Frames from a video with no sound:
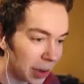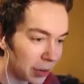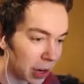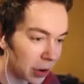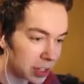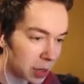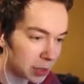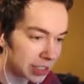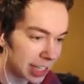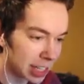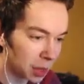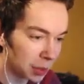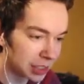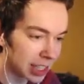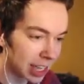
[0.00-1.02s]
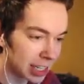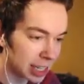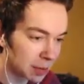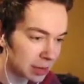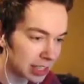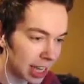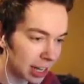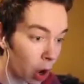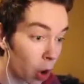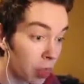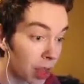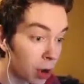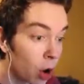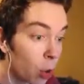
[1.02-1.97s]
There we go. He's almost dead. He's almost dead. He's almost dead.
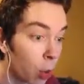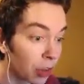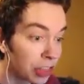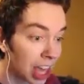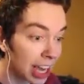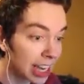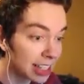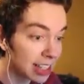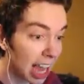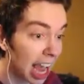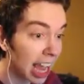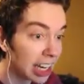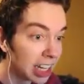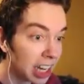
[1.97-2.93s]
Oh, there. What the heck is that?